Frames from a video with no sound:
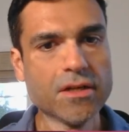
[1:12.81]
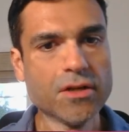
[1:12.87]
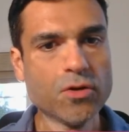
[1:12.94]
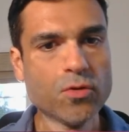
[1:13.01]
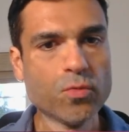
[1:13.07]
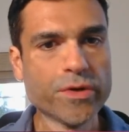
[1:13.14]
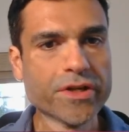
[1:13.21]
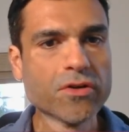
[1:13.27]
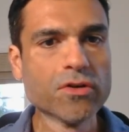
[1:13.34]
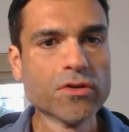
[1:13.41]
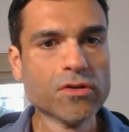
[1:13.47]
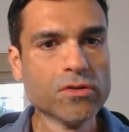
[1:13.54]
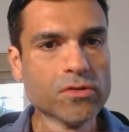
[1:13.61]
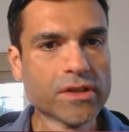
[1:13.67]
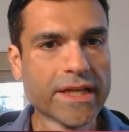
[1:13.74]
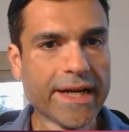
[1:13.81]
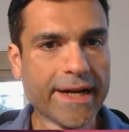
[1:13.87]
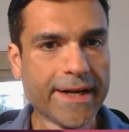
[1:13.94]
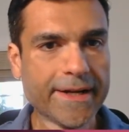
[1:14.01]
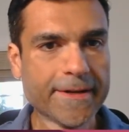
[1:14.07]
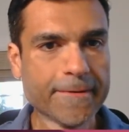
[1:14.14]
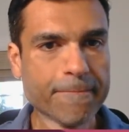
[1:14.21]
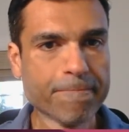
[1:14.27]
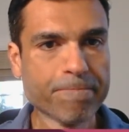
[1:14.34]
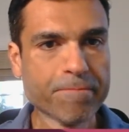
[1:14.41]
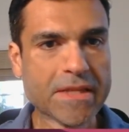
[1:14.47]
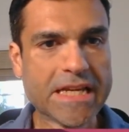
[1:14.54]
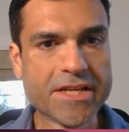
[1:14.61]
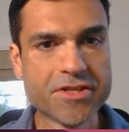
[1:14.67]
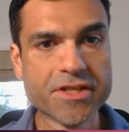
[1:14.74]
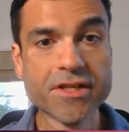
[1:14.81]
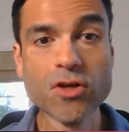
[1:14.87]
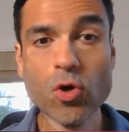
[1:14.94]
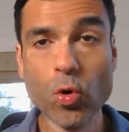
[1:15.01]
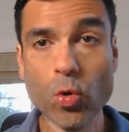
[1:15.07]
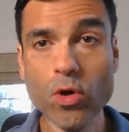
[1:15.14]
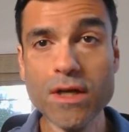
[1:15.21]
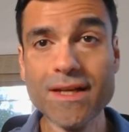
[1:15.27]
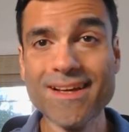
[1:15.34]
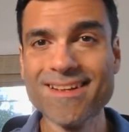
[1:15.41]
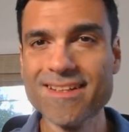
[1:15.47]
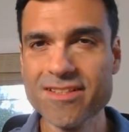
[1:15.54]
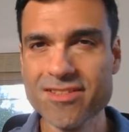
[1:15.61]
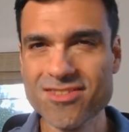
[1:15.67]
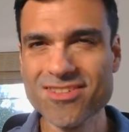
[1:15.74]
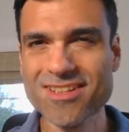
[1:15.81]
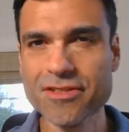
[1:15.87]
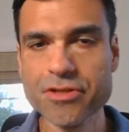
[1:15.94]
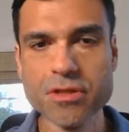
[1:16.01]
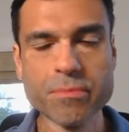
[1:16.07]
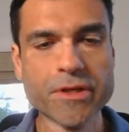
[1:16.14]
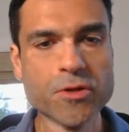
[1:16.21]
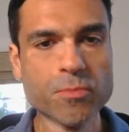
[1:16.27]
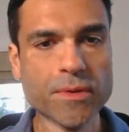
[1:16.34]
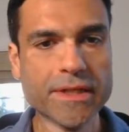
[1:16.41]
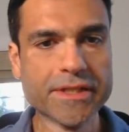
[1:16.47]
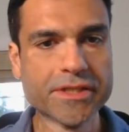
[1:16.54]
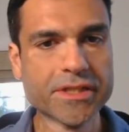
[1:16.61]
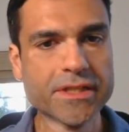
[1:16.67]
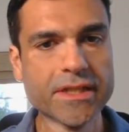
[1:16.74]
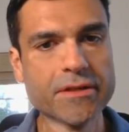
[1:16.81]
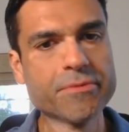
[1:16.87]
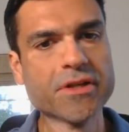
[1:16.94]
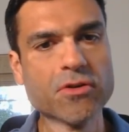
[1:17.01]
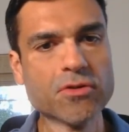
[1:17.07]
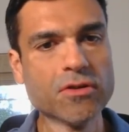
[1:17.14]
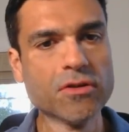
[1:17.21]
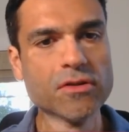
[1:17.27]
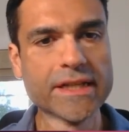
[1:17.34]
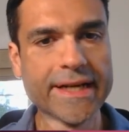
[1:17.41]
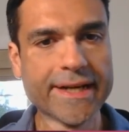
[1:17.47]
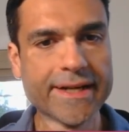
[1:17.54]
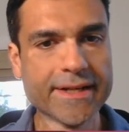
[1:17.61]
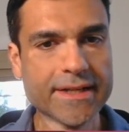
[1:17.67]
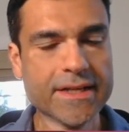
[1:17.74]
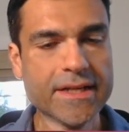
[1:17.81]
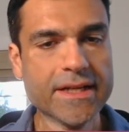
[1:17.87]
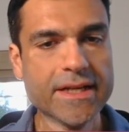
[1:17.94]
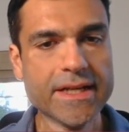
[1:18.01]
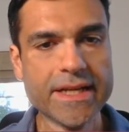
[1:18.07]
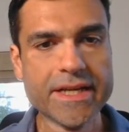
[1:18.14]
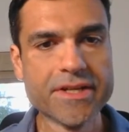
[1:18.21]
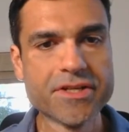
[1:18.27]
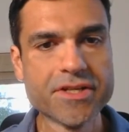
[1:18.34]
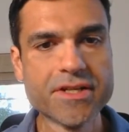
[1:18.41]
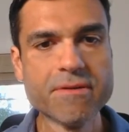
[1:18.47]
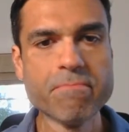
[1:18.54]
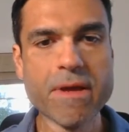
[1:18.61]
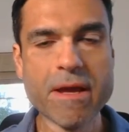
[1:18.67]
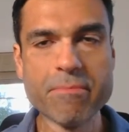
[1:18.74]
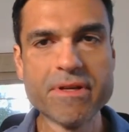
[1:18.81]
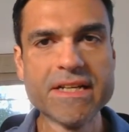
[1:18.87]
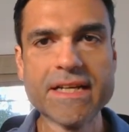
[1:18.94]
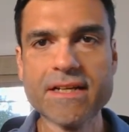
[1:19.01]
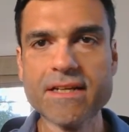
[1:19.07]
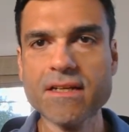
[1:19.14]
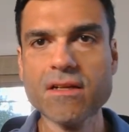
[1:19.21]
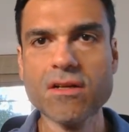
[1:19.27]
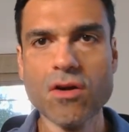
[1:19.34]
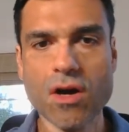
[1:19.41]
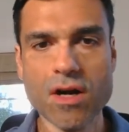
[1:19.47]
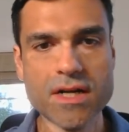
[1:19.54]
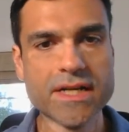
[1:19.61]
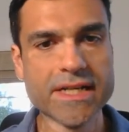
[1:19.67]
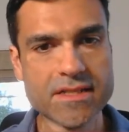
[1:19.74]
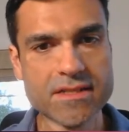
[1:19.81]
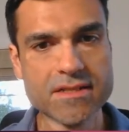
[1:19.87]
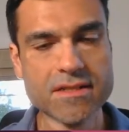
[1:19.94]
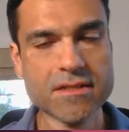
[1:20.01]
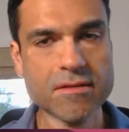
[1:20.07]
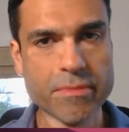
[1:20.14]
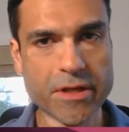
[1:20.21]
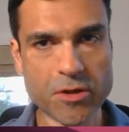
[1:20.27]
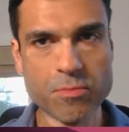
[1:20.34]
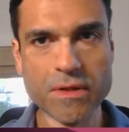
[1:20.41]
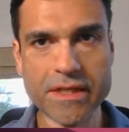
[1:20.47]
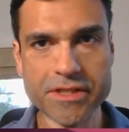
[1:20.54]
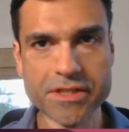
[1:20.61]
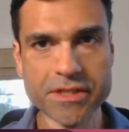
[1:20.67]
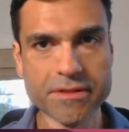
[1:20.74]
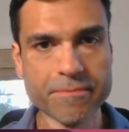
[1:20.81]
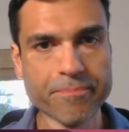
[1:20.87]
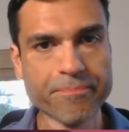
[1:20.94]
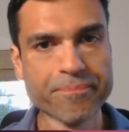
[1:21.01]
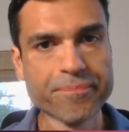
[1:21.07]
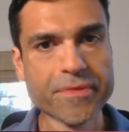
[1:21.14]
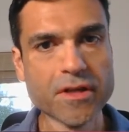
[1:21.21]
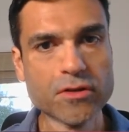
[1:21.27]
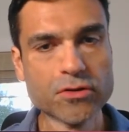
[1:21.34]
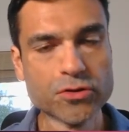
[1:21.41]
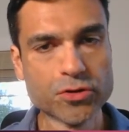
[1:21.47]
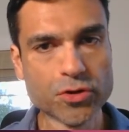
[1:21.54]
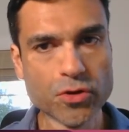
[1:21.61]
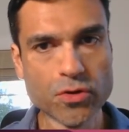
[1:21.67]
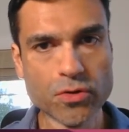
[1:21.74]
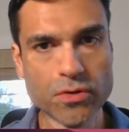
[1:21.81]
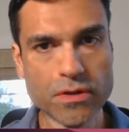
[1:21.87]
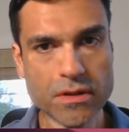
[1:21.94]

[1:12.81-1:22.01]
We're going to look at agent goal and instruction manipulation, and we're going to look at agent memory and context manipulation. So